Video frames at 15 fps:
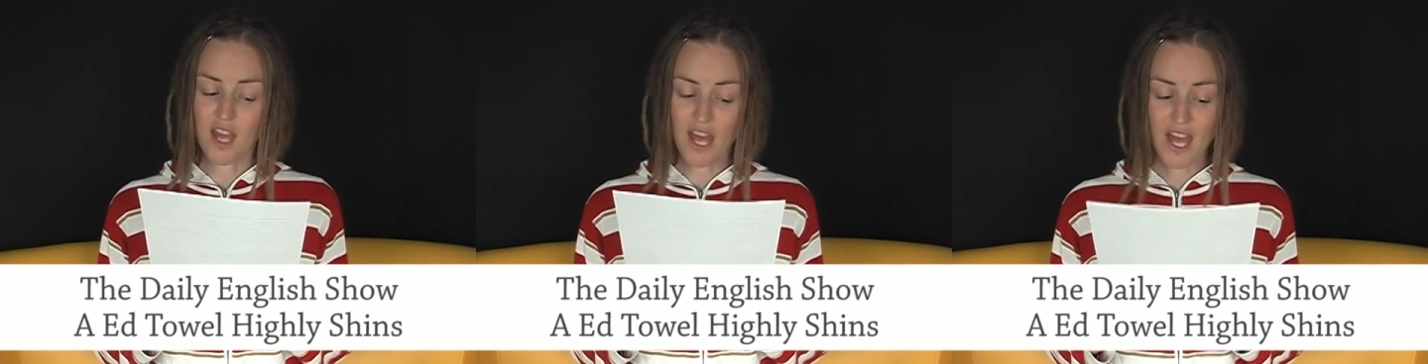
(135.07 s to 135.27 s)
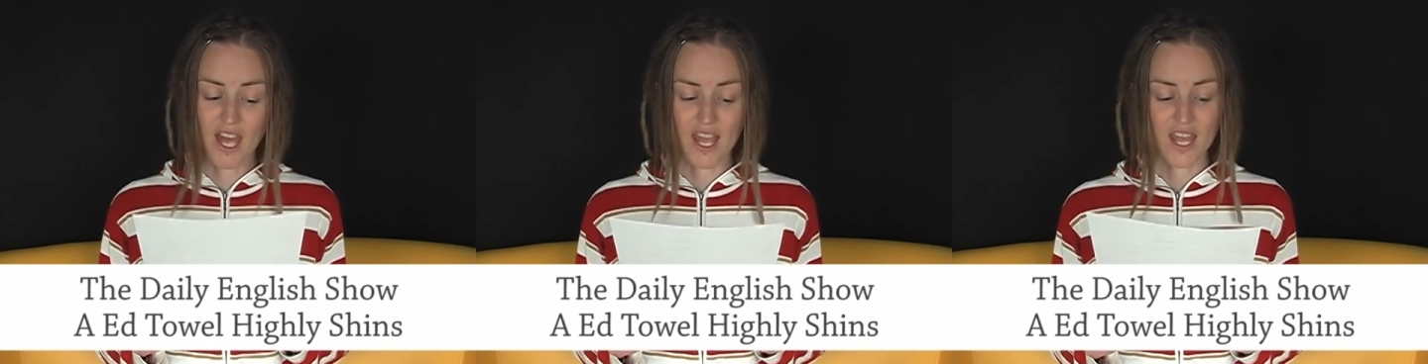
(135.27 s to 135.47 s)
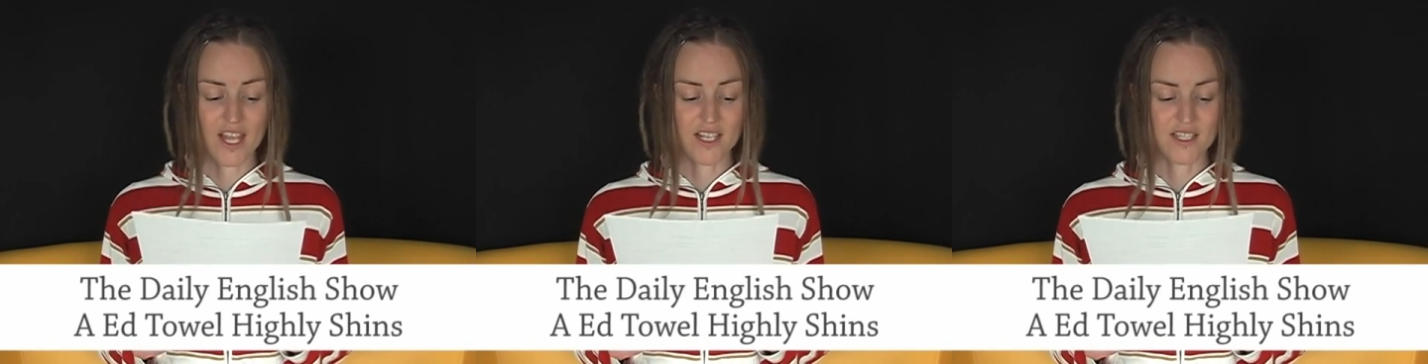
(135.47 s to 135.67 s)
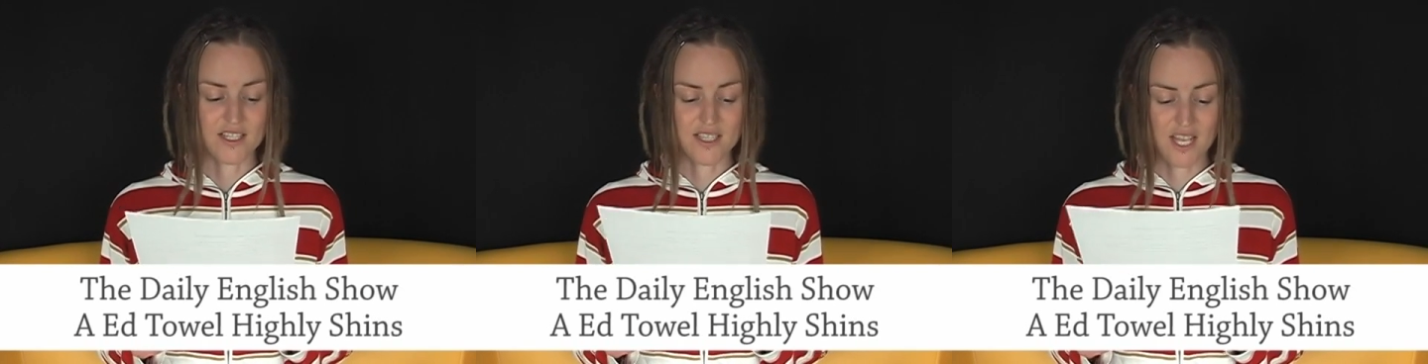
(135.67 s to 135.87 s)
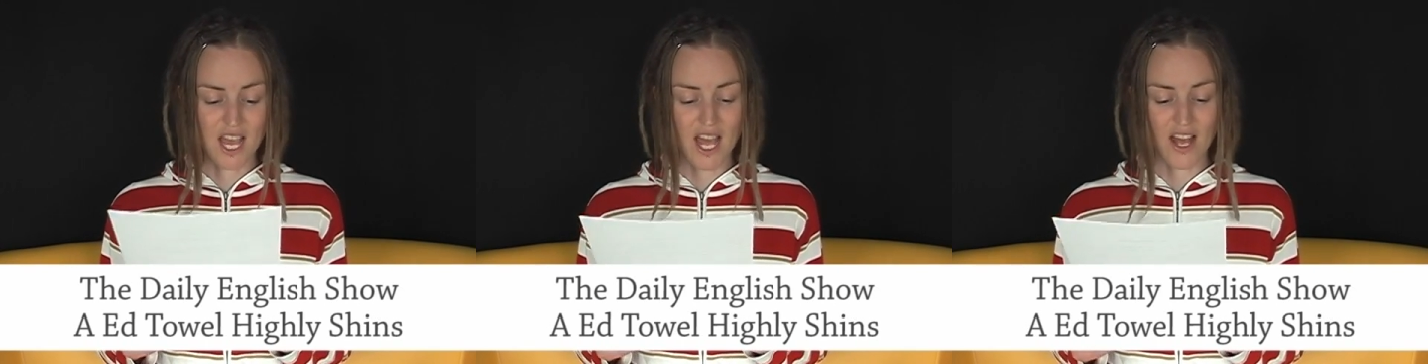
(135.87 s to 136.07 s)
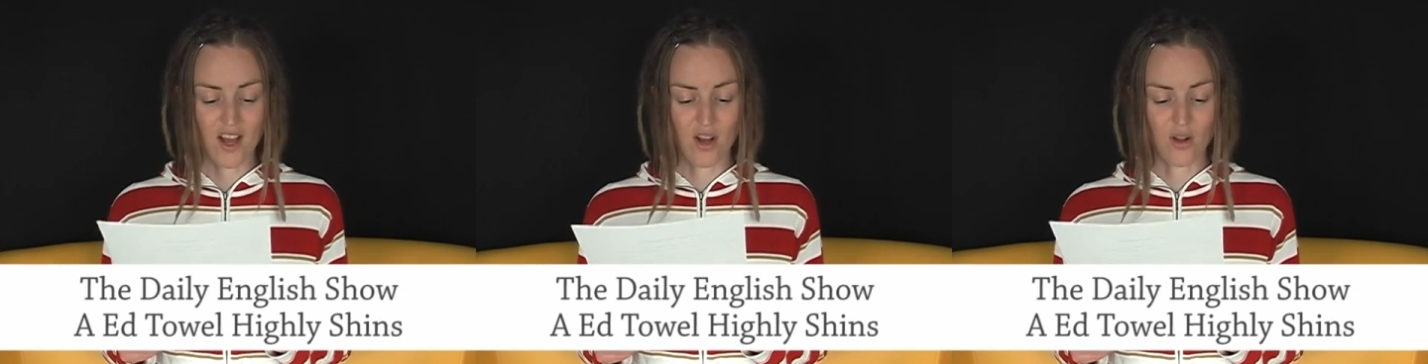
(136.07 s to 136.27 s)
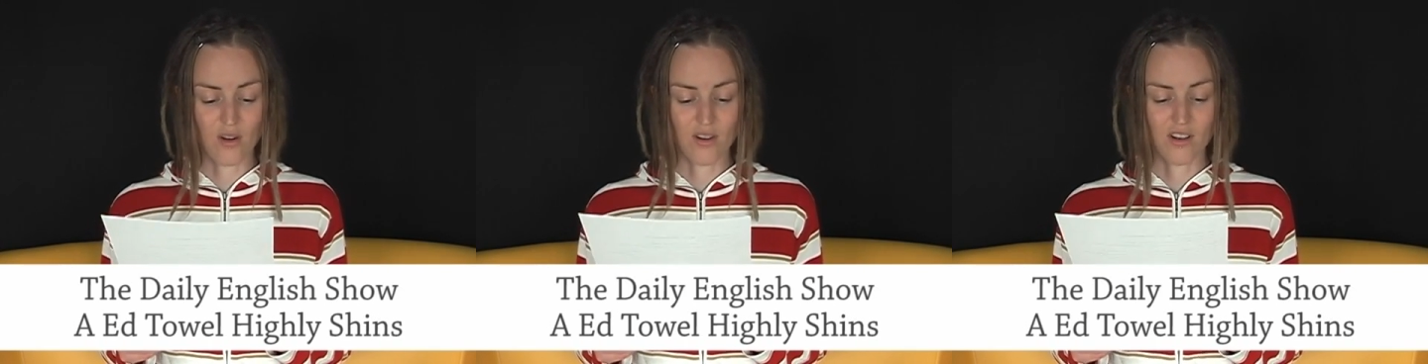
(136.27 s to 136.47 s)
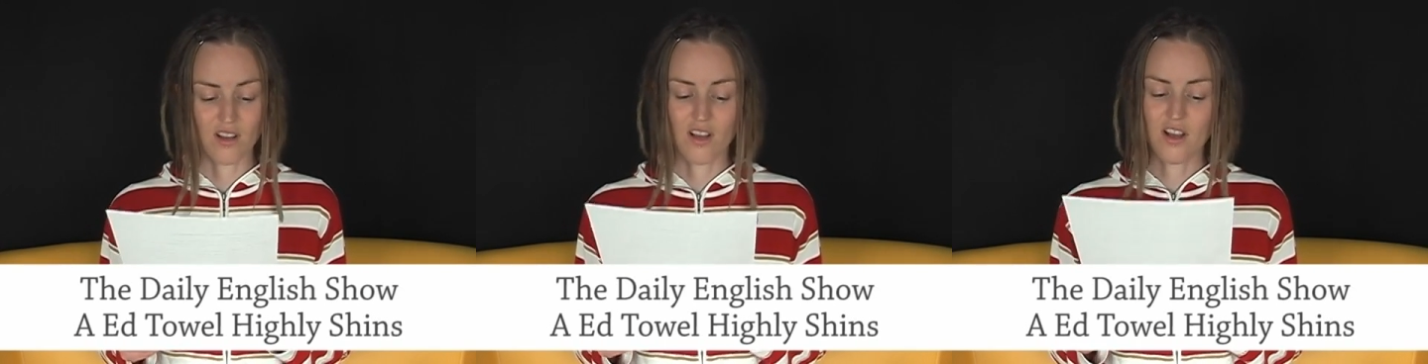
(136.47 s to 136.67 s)
A ed
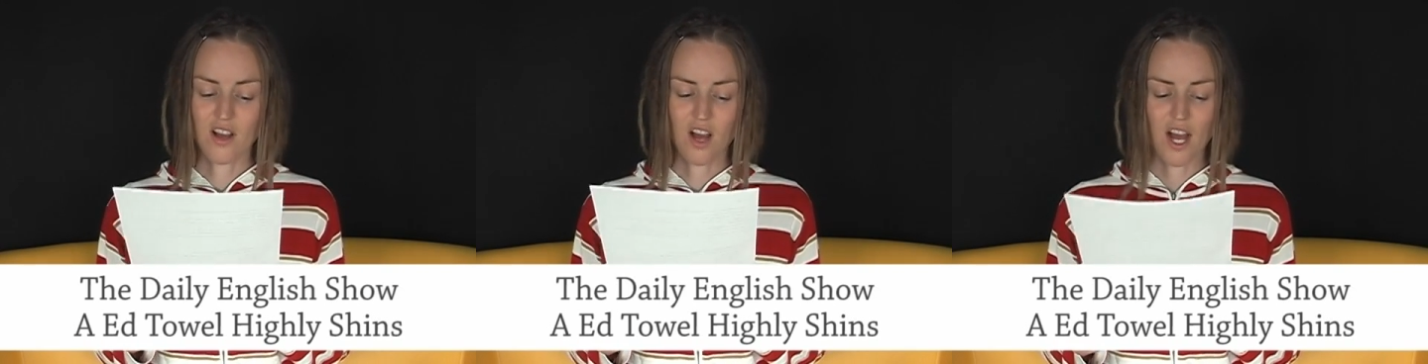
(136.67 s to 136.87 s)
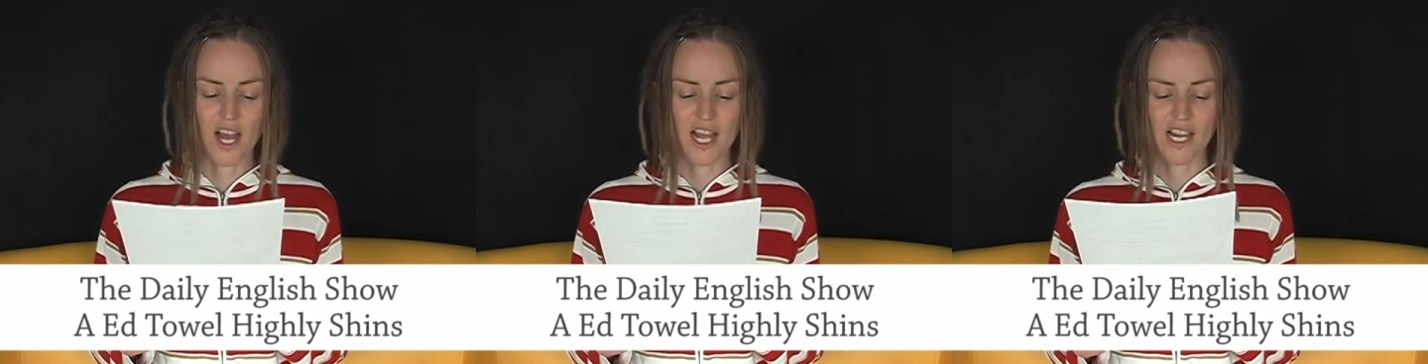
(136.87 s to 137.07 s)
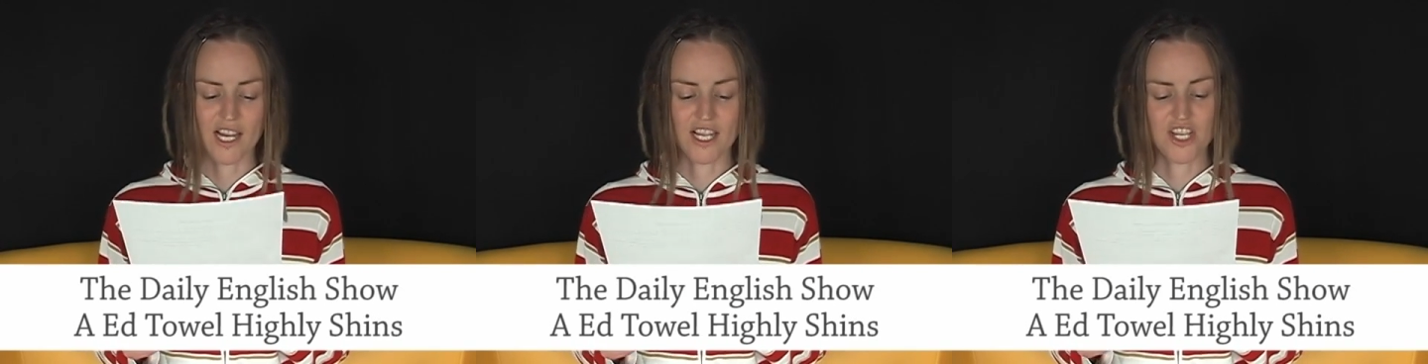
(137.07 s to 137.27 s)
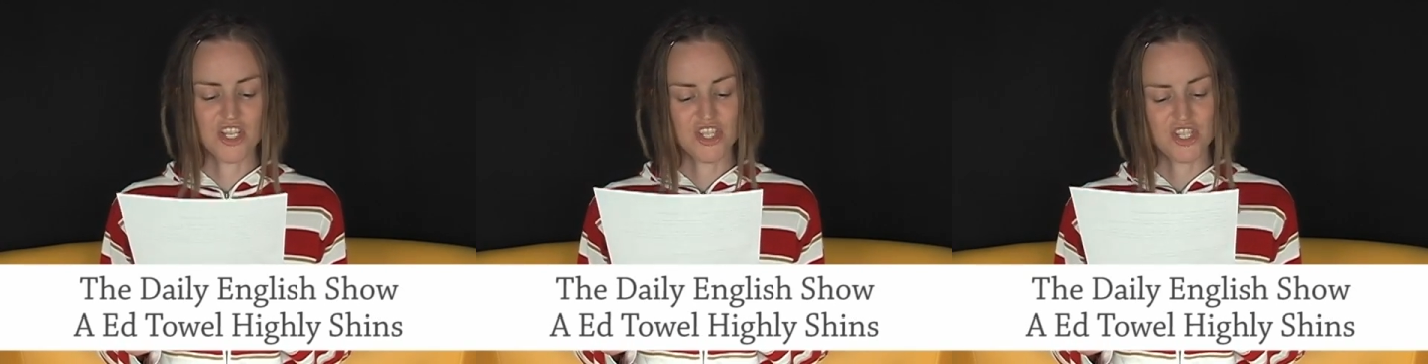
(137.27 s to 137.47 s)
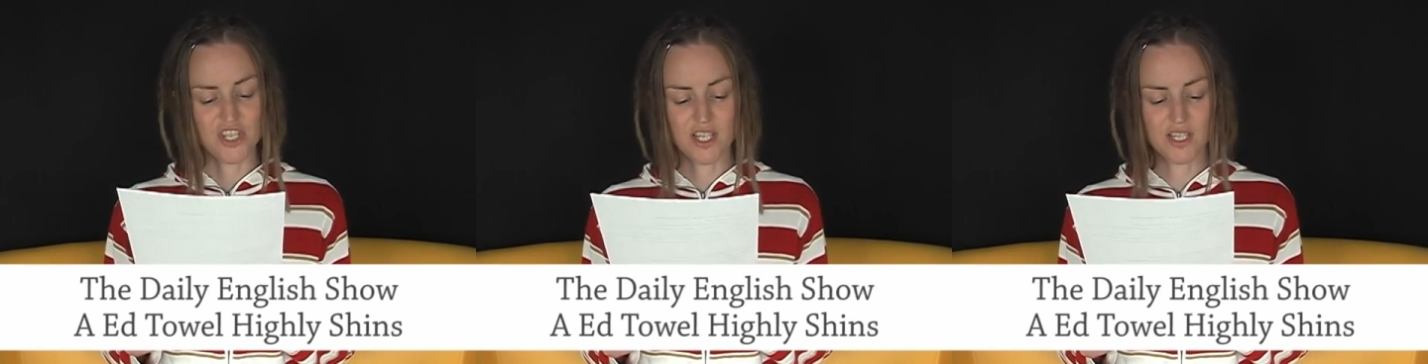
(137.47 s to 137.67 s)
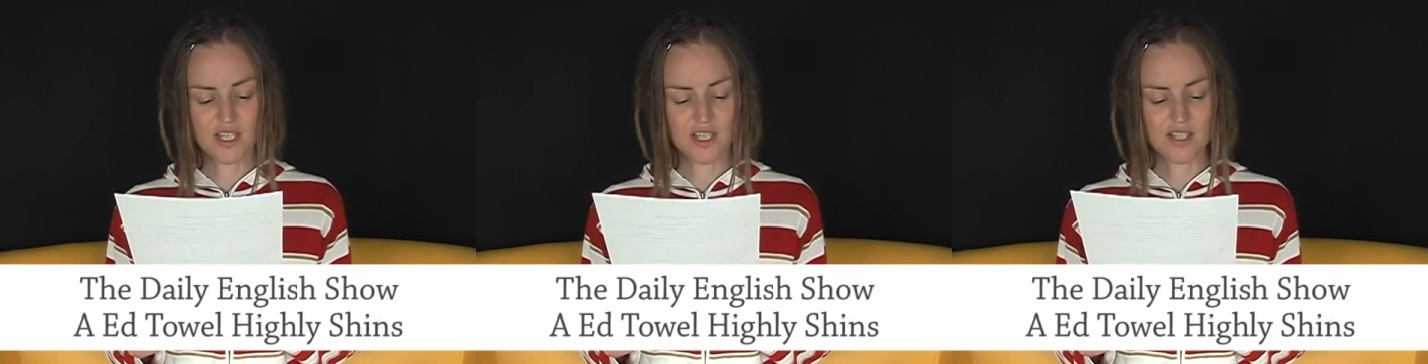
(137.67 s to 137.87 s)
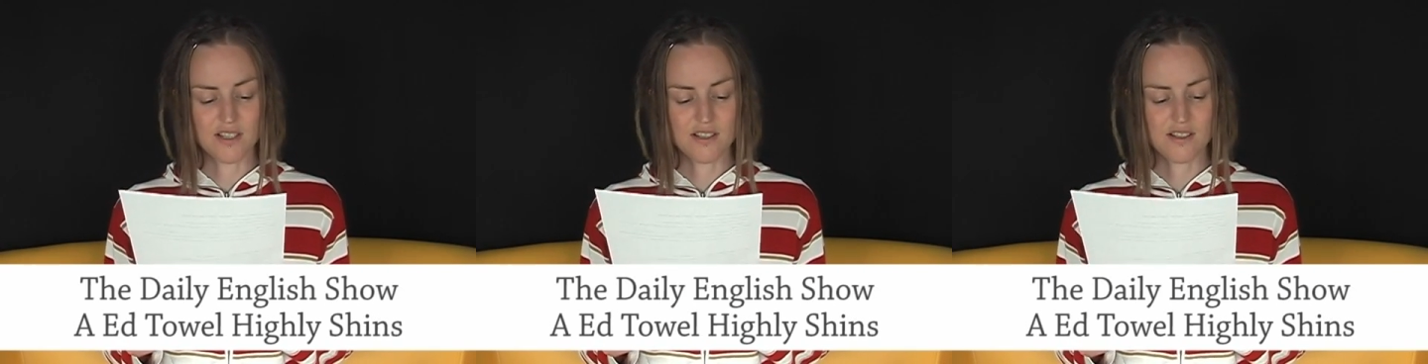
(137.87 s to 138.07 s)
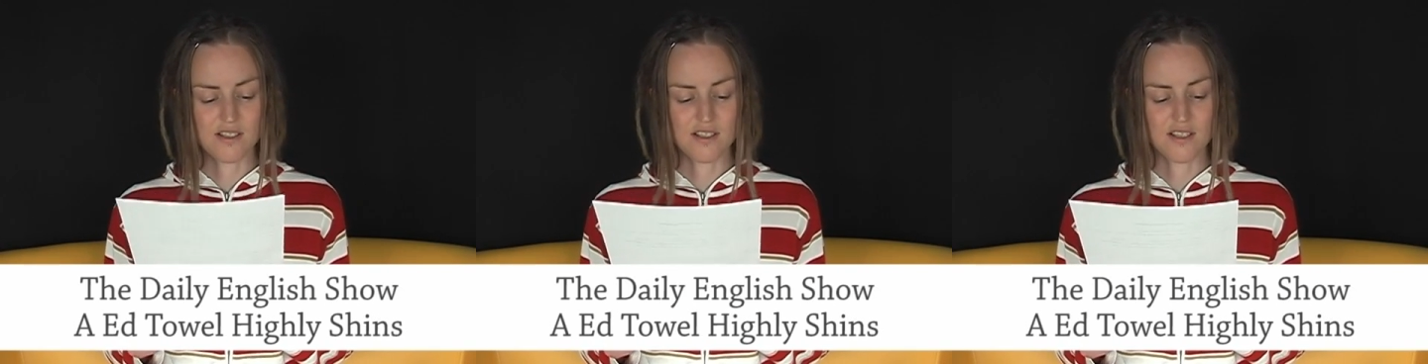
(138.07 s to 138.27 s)
towel, highly
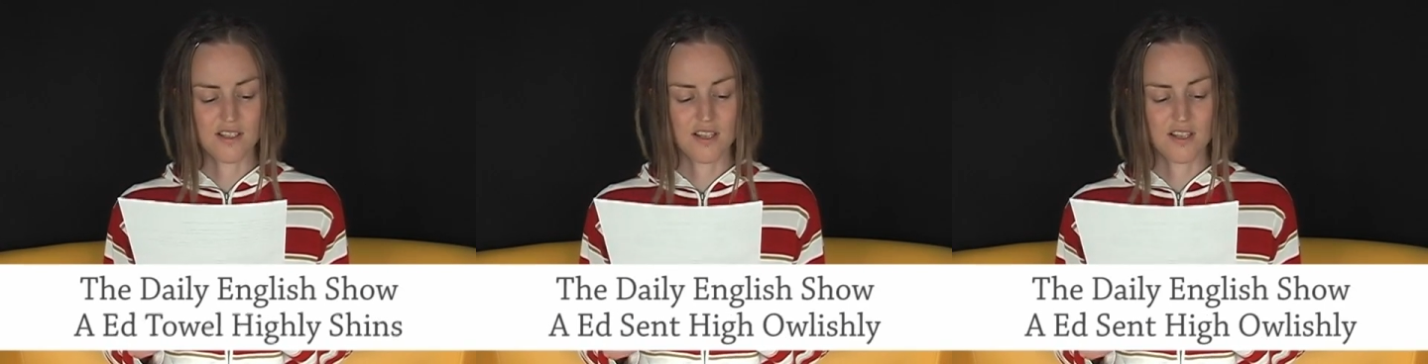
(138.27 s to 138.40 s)
shins.